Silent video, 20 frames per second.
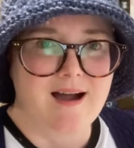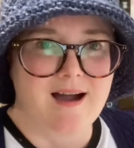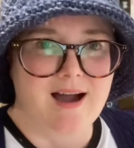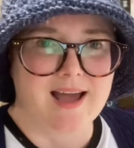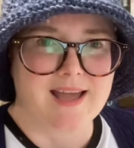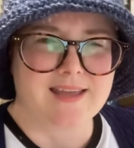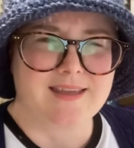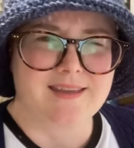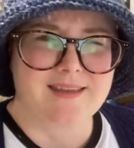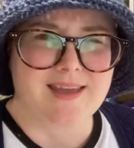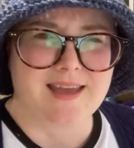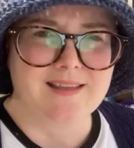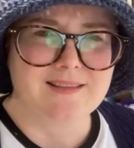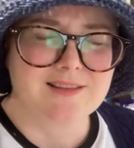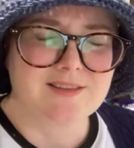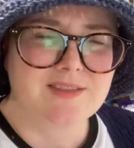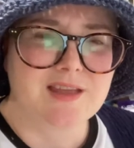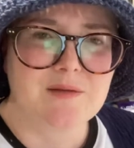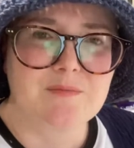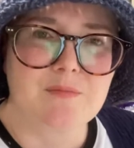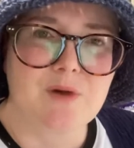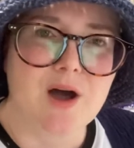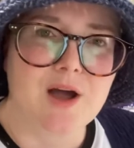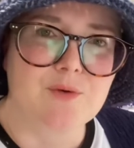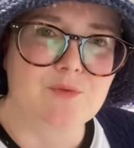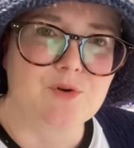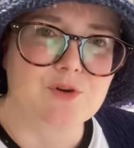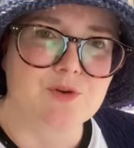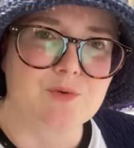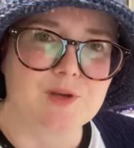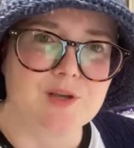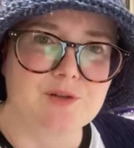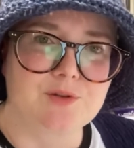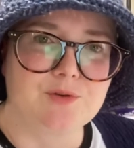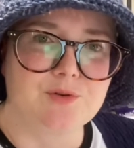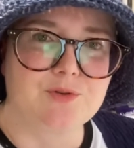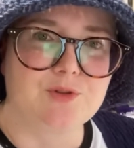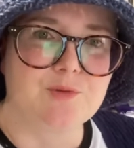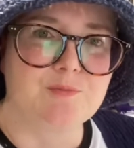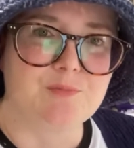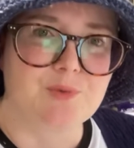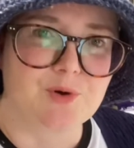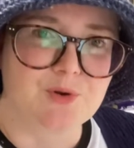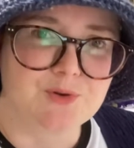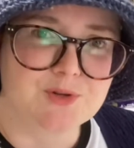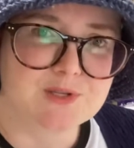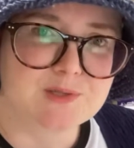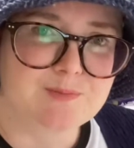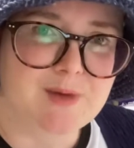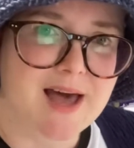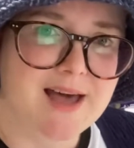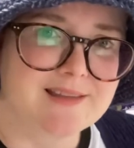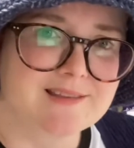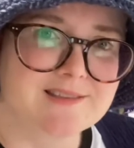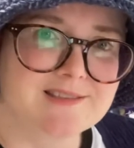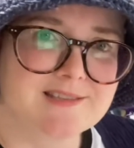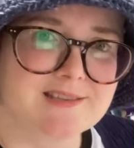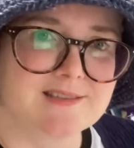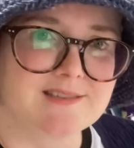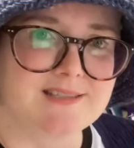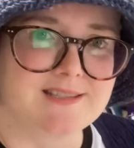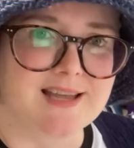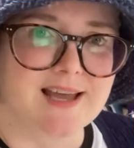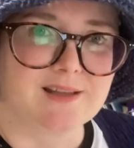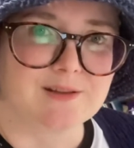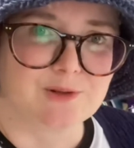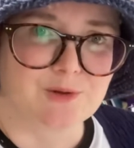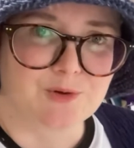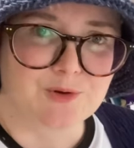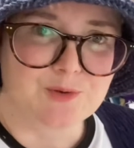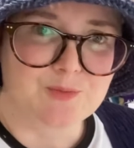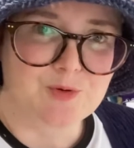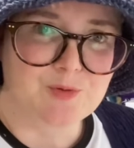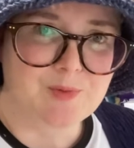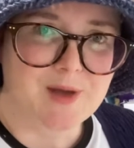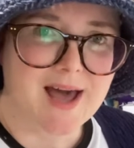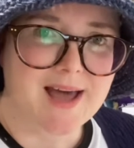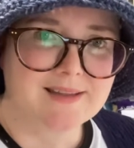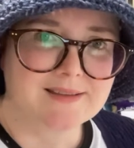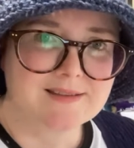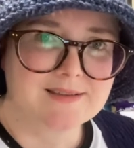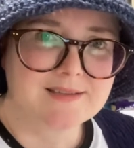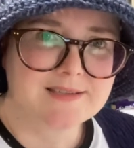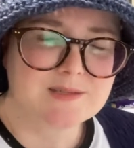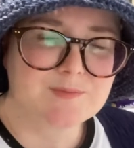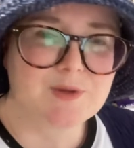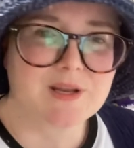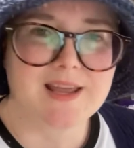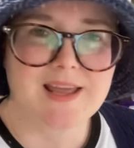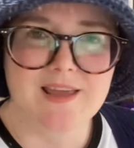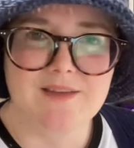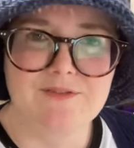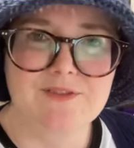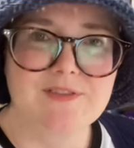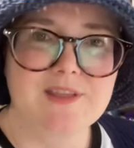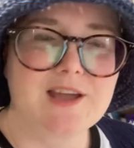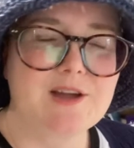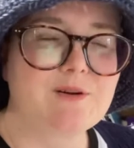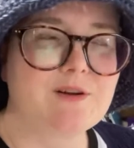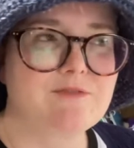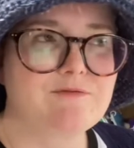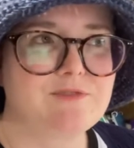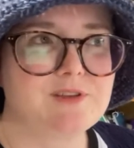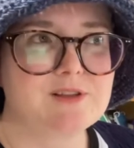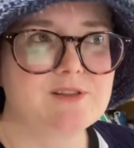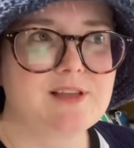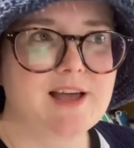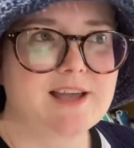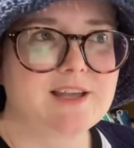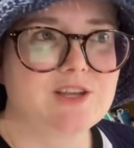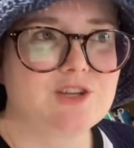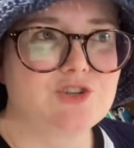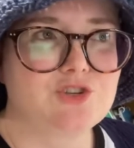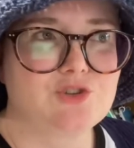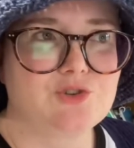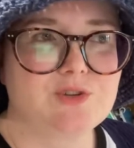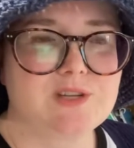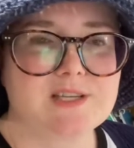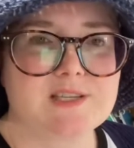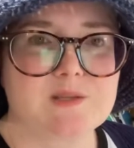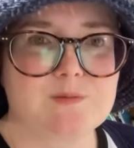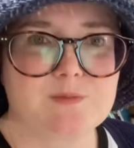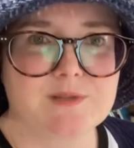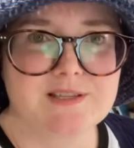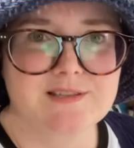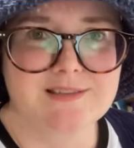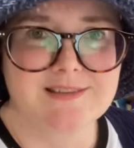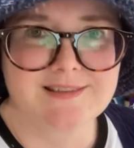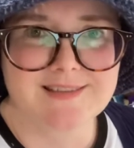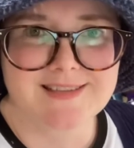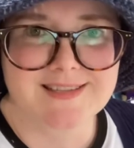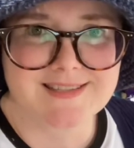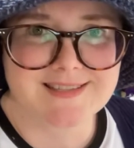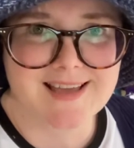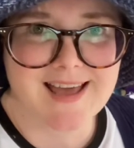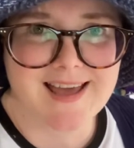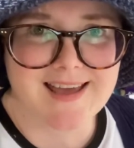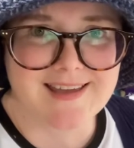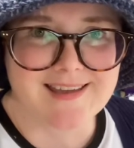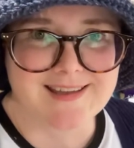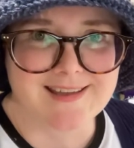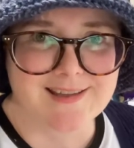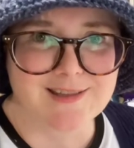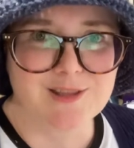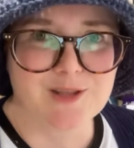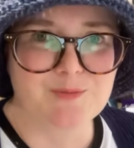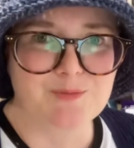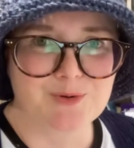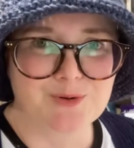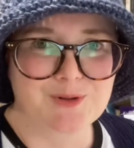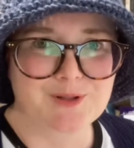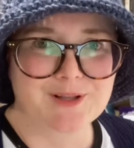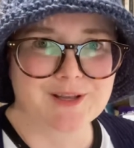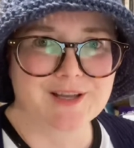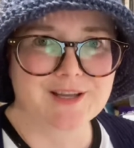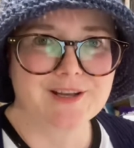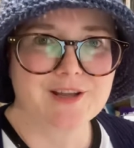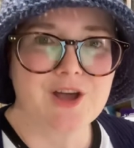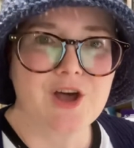I get that they might want to include the bonus patterns as downloadable patterns, but even there, I feel like it should explicitly say in the booklet